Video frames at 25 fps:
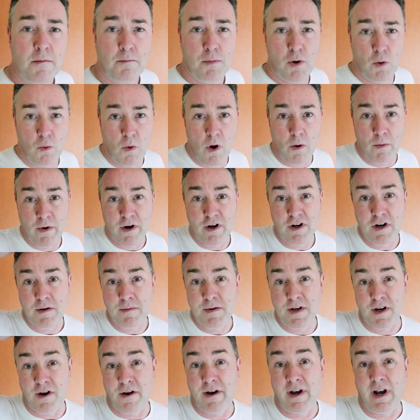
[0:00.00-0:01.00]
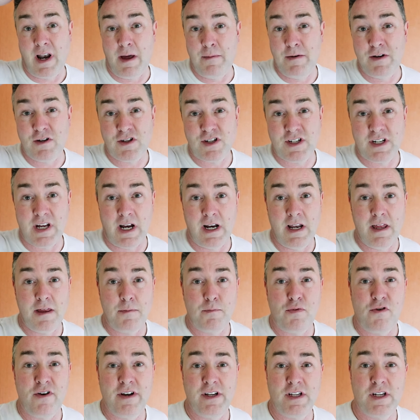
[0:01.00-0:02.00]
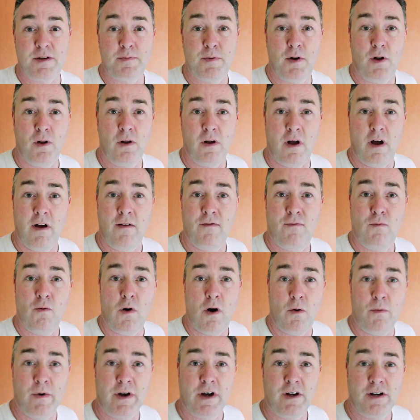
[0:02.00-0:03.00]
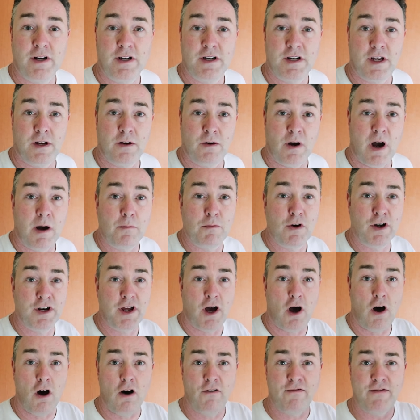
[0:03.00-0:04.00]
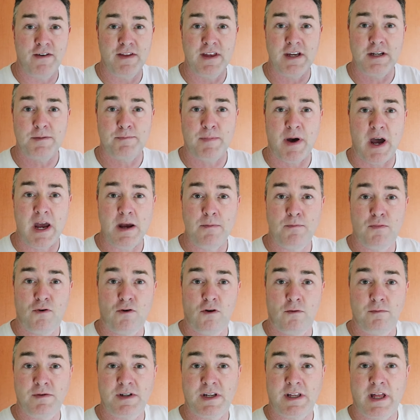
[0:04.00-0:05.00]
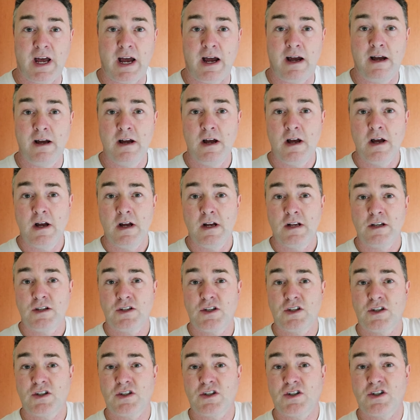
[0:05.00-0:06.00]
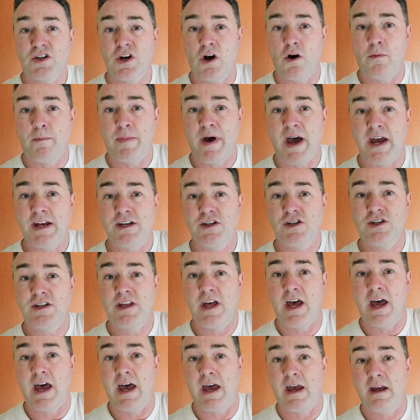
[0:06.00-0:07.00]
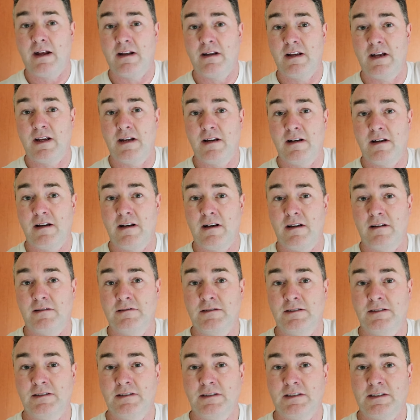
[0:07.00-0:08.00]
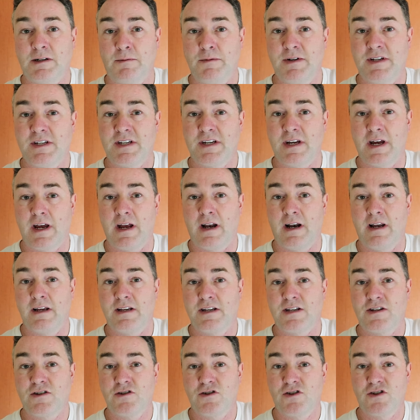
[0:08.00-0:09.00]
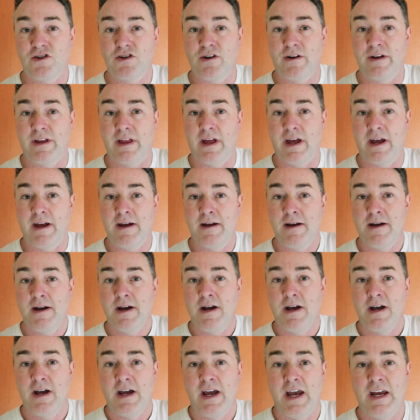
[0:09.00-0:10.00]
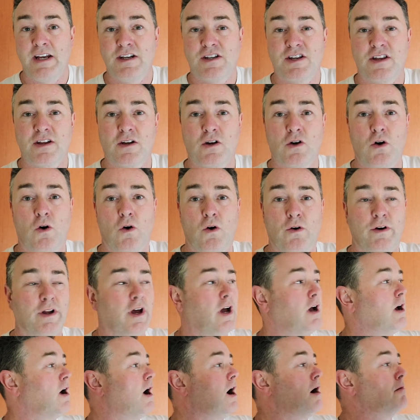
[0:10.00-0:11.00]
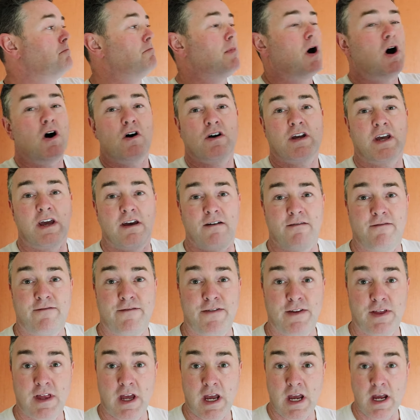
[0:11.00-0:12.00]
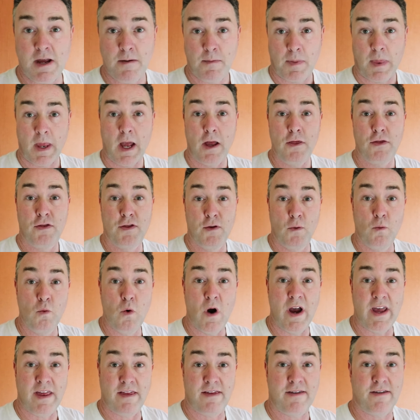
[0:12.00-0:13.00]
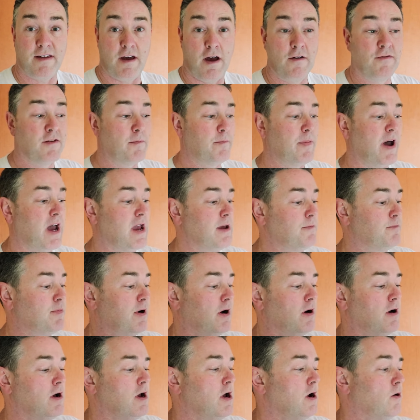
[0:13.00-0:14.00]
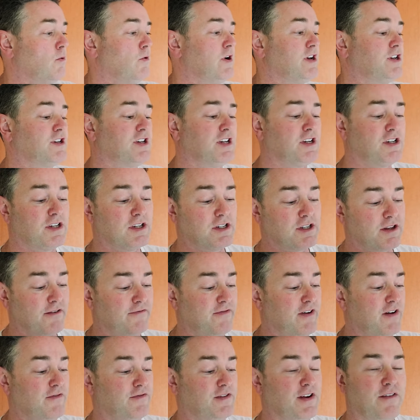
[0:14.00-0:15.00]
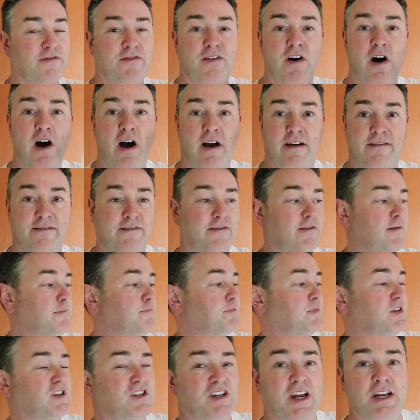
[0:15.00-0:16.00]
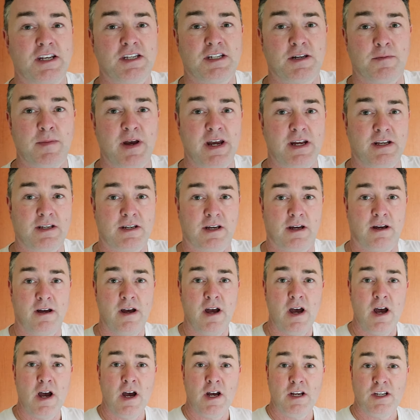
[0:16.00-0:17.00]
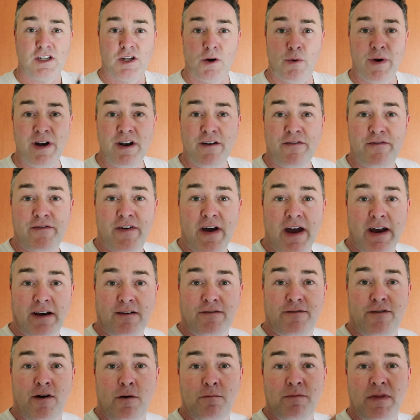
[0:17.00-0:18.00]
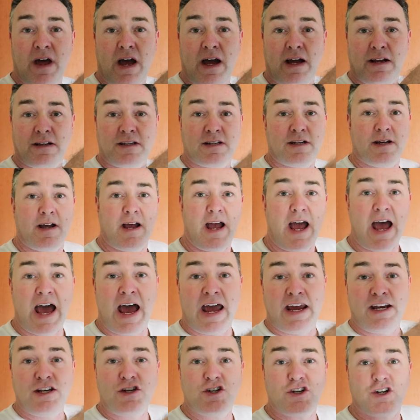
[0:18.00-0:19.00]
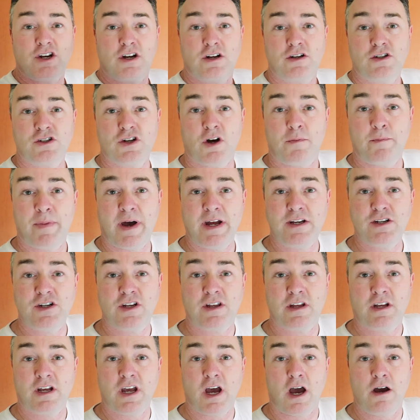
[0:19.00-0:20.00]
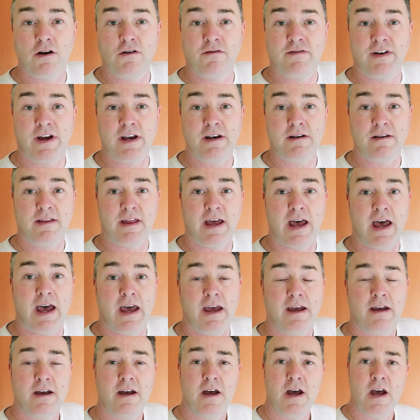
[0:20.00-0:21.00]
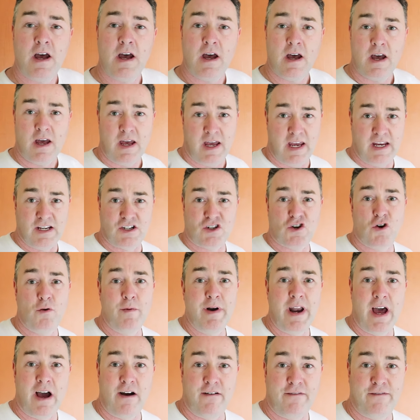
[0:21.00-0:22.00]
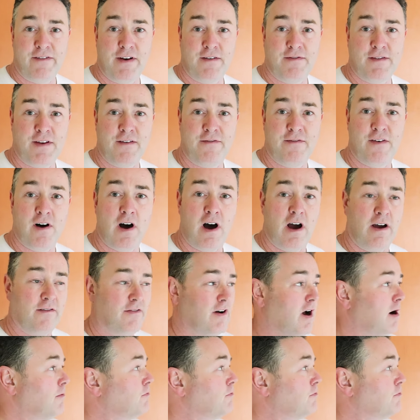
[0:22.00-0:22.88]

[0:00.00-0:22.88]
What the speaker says: But what we're going to do, let me just tell you the principle of what we're going to do. I'm going to offer this paper up to that top edge there. Can we see it? Let's just do it there. Into the corner and mark it for the width of the paper, which this is the 55 centimetre. So in effect, from that edge, top edge of the coving there, it's coming out 55.